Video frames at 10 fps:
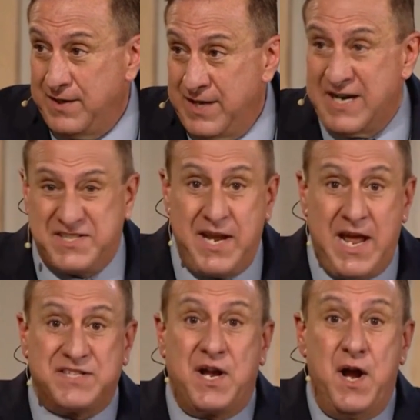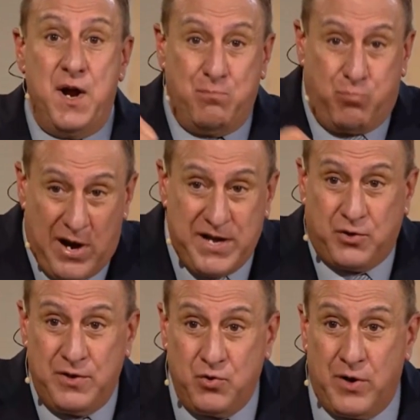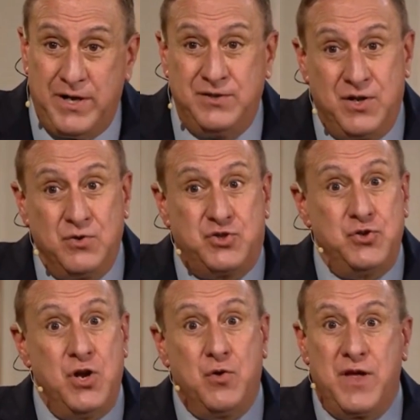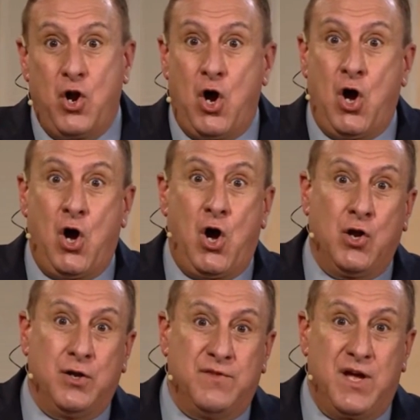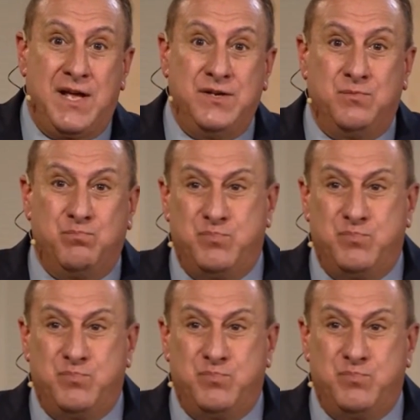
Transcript: And I say he has a breaker anointing, don't you know that all of that